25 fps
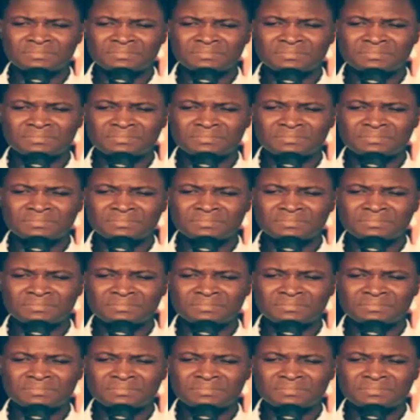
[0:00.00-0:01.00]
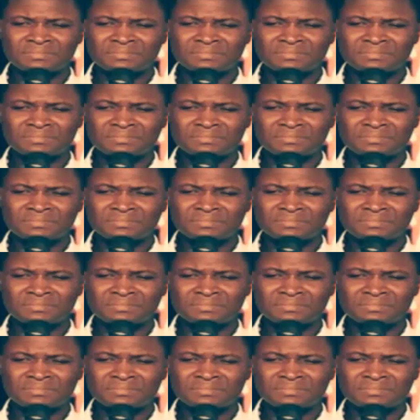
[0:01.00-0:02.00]

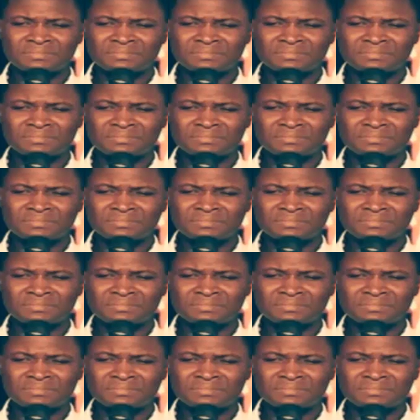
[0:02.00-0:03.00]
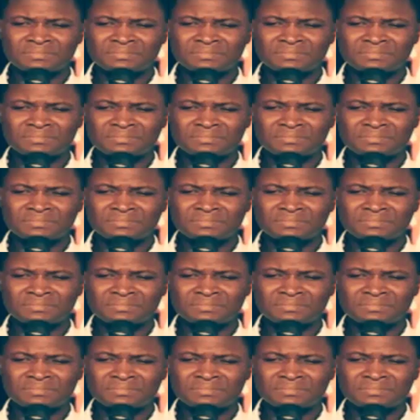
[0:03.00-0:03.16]
The face doesn't move, so there is nothing to read.